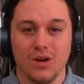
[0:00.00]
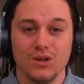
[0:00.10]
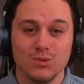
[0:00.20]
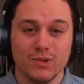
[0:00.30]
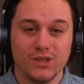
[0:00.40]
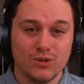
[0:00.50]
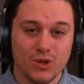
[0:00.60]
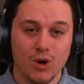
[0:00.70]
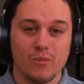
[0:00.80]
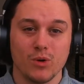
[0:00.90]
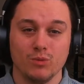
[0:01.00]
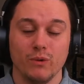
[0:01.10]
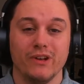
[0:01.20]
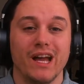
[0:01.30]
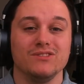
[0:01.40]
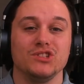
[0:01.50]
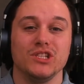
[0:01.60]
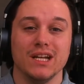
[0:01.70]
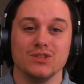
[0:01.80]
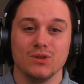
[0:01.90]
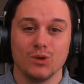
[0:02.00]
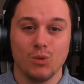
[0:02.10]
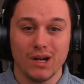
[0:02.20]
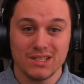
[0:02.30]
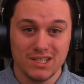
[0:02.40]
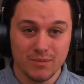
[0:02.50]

Also, with the new co-op mode, we will have the chance to acquire sea